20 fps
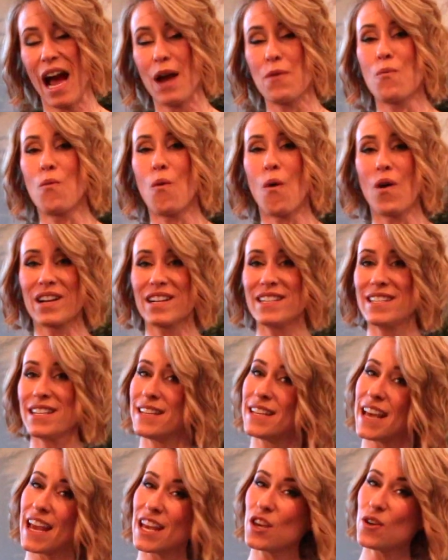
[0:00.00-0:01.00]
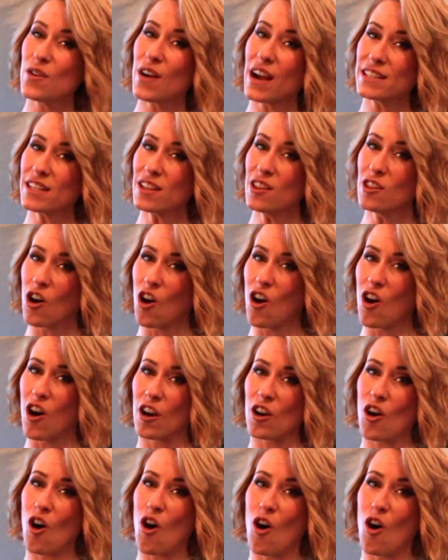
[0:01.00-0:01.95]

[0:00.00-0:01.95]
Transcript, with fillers: I wanted to take you guys along